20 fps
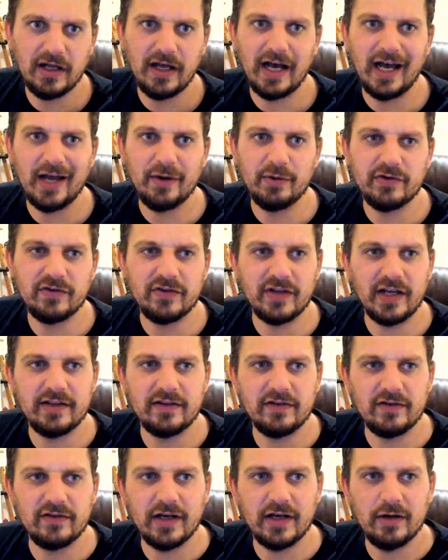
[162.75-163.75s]
I would
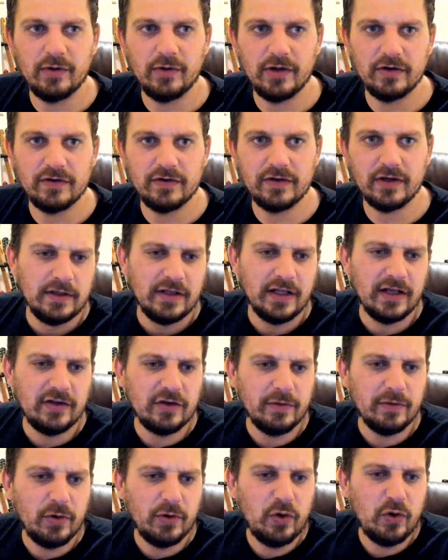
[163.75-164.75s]
sign this guy without a doubt. Next
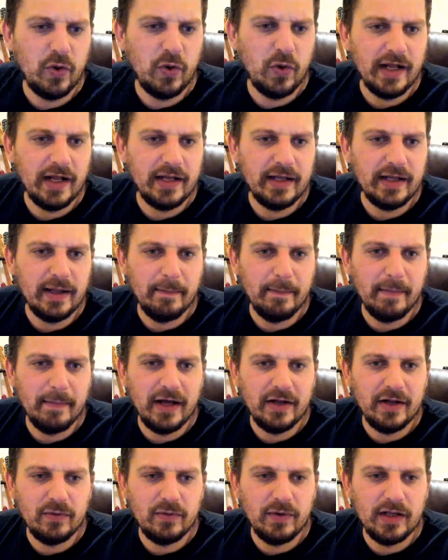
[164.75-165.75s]
up, Juan
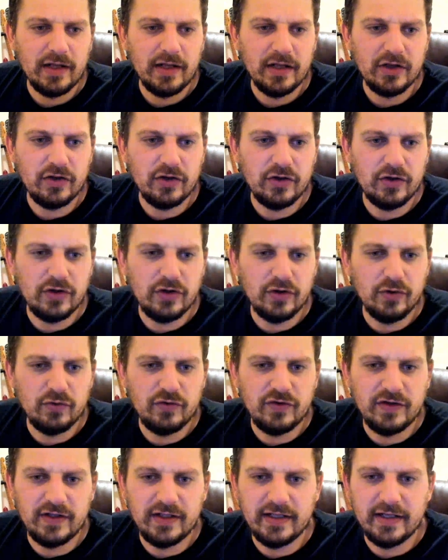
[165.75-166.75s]
Manuel
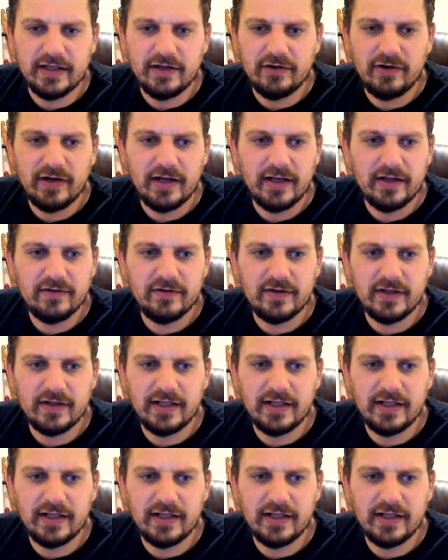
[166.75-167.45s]
Gutierrez.